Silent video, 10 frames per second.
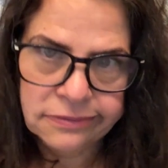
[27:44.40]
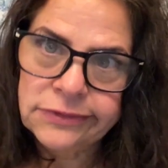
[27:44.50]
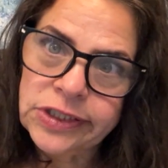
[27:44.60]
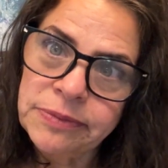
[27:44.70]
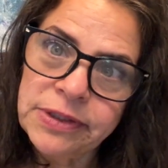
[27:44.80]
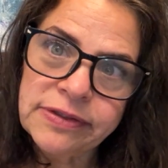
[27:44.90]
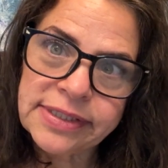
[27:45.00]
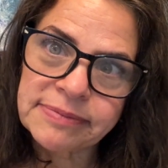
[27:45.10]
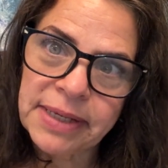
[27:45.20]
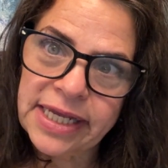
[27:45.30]
2
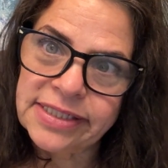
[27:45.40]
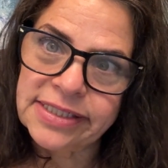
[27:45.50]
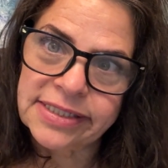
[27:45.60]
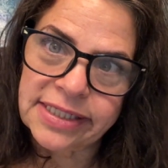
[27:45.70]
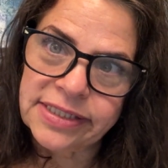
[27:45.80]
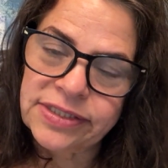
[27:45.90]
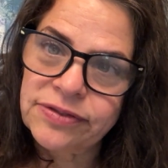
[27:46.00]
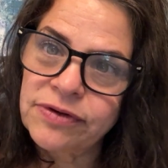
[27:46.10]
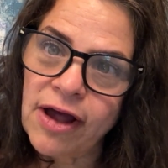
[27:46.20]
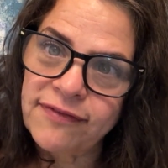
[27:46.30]
music pages and
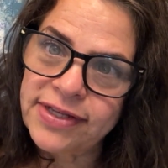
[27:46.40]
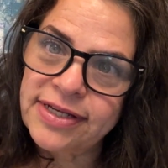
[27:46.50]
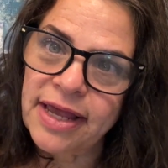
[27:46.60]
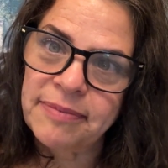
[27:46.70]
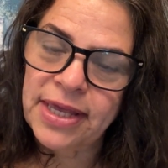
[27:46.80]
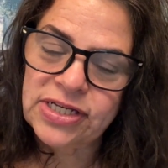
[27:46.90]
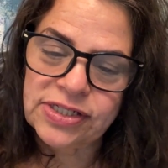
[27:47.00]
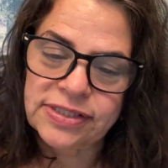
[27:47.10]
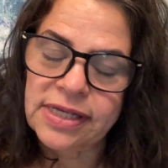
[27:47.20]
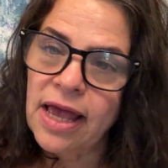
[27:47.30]
2 coffee dye
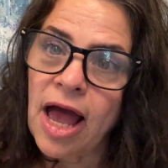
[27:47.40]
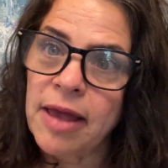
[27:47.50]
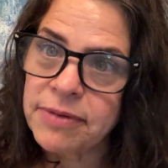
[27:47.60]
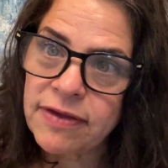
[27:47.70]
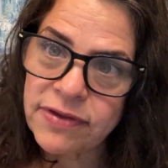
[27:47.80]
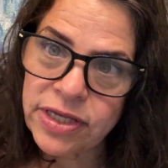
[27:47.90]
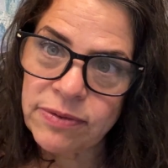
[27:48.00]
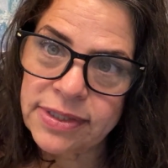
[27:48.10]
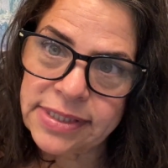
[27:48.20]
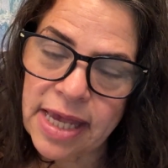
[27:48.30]
pages. I'm giving
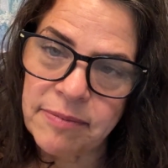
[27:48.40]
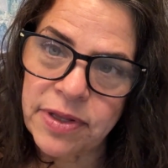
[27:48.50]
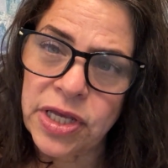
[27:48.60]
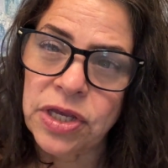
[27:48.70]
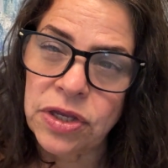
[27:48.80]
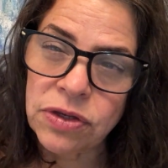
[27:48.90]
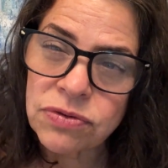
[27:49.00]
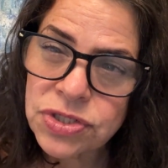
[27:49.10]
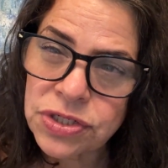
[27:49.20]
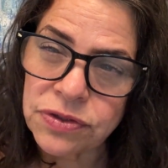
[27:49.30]
you a sampling.
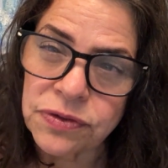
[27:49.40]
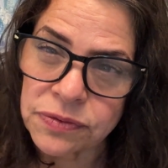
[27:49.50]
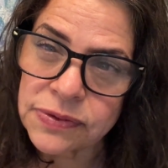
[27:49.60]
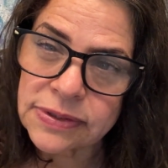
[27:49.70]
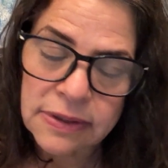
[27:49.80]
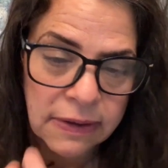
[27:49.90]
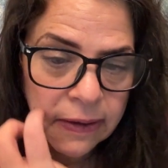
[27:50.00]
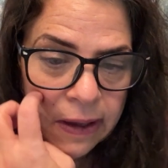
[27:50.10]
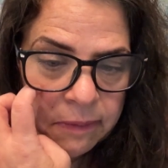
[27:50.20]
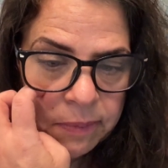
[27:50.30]
You choose.
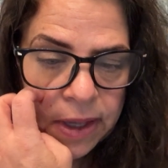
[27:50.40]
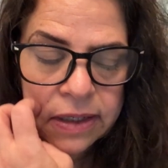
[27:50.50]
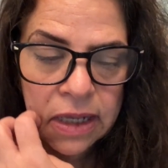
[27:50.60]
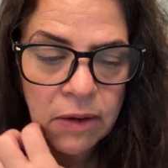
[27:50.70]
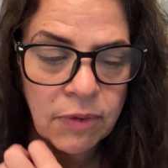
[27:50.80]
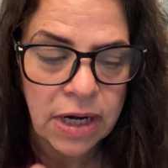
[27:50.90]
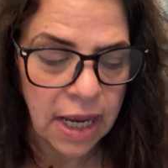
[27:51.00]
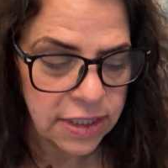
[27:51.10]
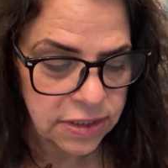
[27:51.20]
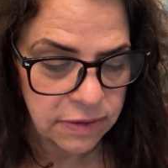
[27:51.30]
But what
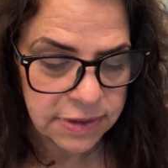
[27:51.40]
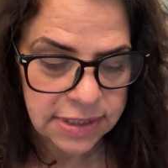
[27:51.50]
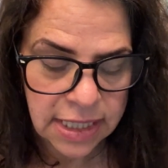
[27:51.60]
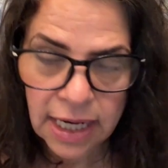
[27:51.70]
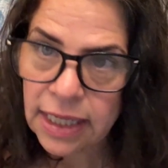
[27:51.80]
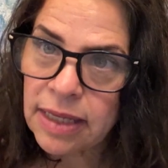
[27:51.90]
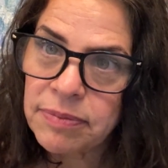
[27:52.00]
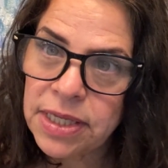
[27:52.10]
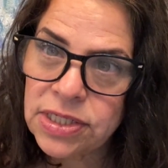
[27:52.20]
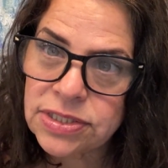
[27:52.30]
I do is then I keep
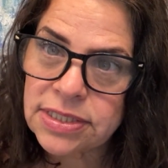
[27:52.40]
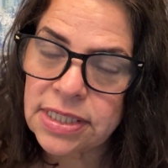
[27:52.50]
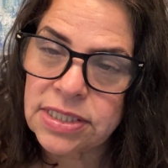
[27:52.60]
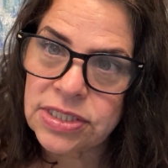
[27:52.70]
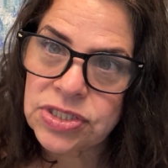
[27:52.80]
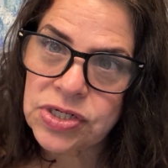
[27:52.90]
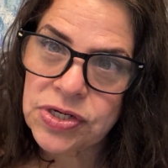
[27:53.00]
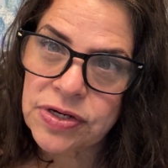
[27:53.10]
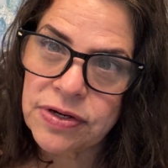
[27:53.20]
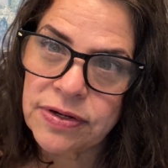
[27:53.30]
each
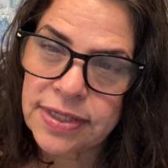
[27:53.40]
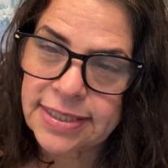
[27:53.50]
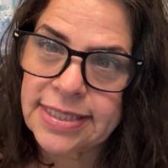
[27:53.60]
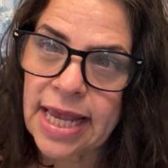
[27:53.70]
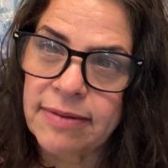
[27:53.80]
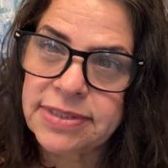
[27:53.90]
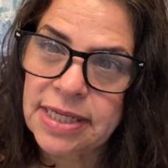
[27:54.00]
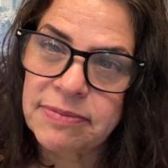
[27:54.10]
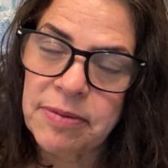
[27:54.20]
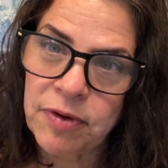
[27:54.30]
signature the same
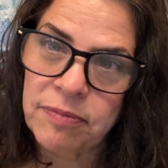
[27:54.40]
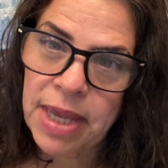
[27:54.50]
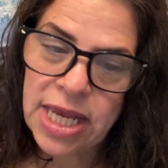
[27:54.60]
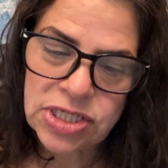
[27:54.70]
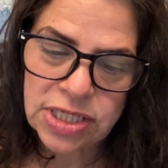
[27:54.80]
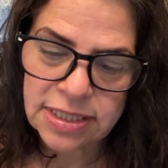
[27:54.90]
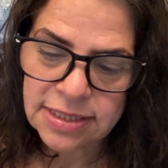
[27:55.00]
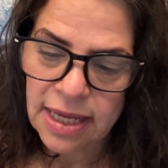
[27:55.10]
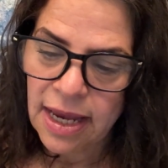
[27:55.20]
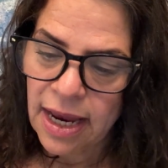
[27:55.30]
number of pages,
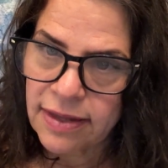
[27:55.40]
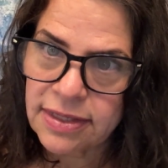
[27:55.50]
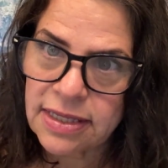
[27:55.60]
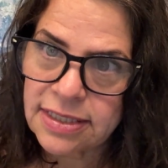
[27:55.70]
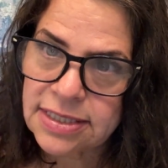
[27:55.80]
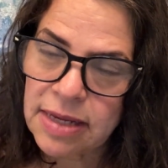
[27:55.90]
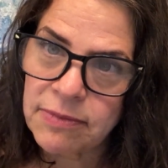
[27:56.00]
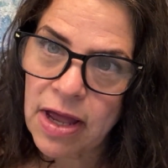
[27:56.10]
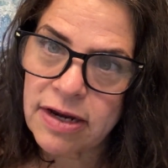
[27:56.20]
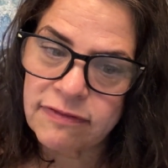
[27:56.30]
and then the same
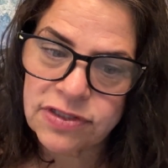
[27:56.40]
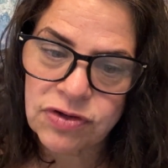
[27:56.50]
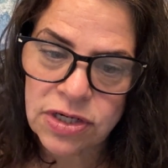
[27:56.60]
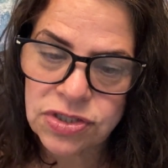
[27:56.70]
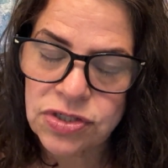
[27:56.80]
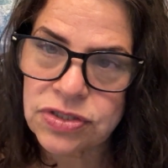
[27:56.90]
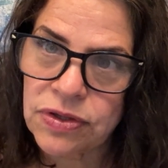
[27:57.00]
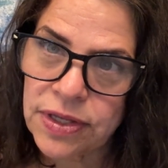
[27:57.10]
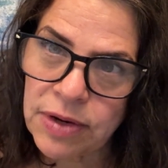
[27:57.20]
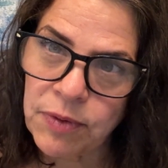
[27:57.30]
kind of structure, so
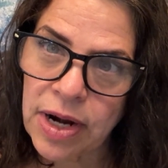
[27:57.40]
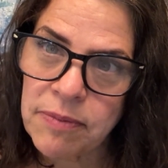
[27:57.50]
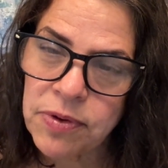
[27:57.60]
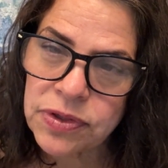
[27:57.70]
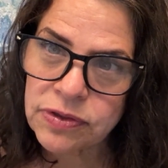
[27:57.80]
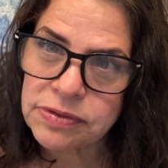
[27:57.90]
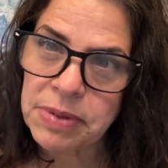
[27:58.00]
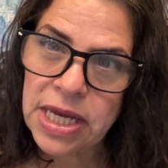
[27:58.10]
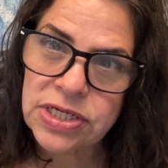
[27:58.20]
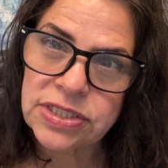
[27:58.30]
that when I put those
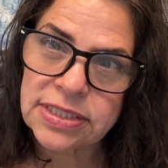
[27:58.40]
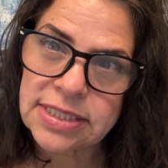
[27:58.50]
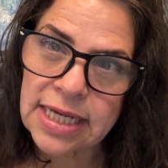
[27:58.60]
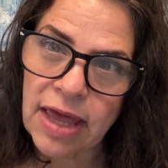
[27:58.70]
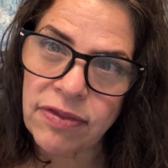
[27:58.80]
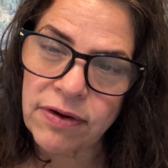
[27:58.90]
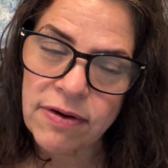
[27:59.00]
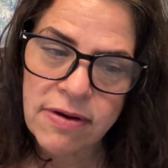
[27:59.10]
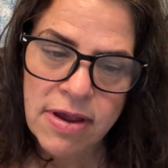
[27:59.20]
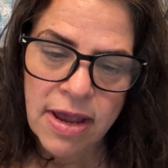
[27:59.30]
pages
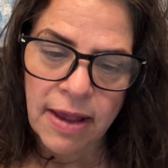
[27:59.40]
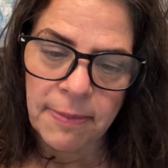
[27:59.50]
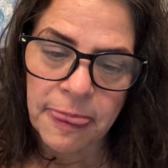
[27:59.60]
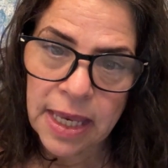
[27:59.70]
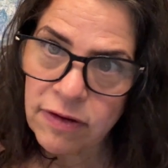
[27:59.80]
together in a